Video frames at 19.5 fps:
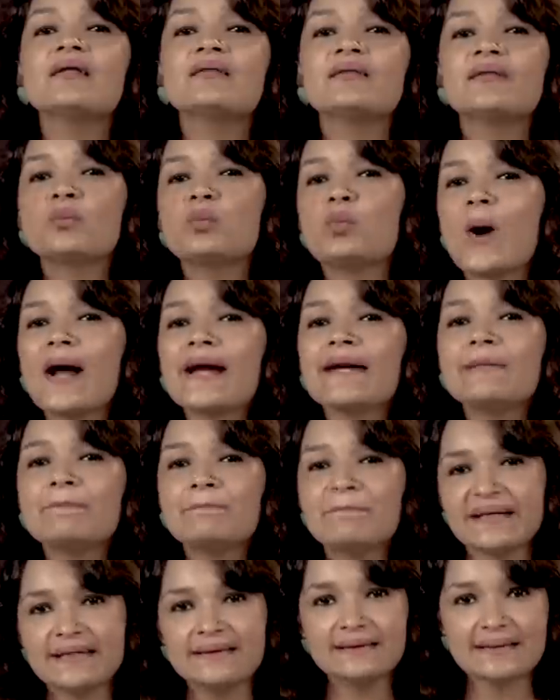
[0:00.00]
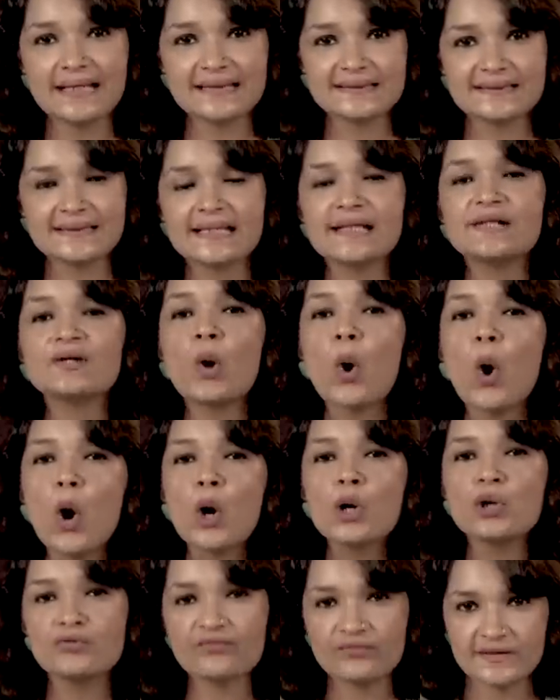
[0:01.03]
The one big lesson in
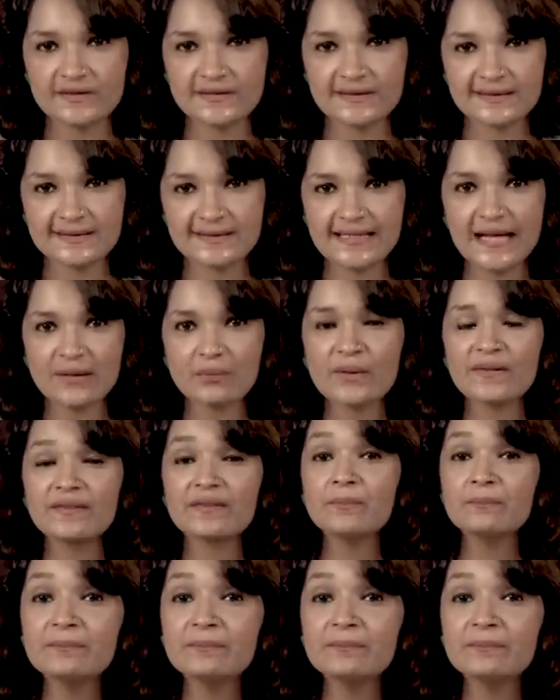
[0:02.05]
all of this is that when the